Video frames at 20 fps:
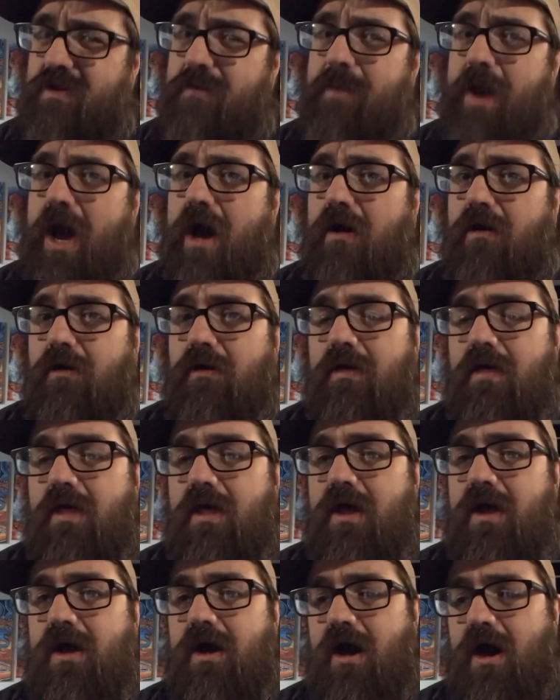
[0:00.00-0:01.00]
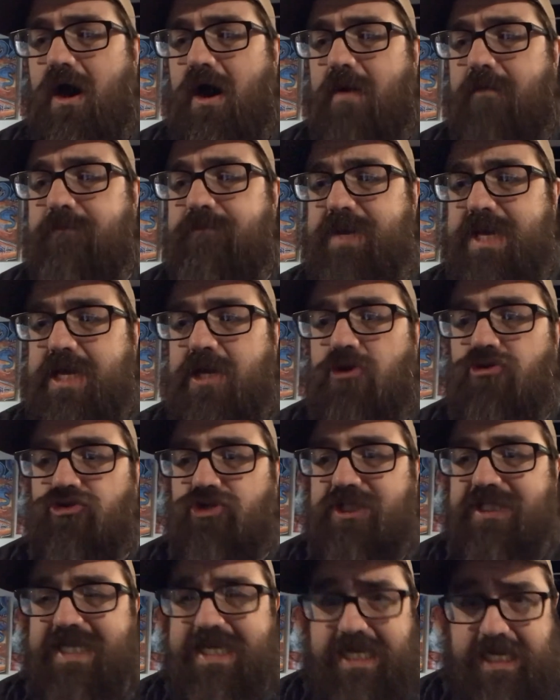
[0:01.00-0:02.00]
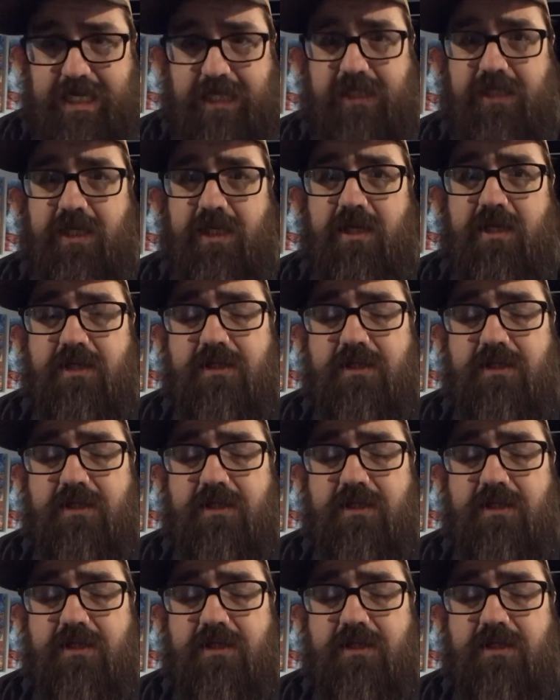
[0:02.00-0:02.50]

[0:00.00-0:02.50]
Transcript: about uh, being critiqued.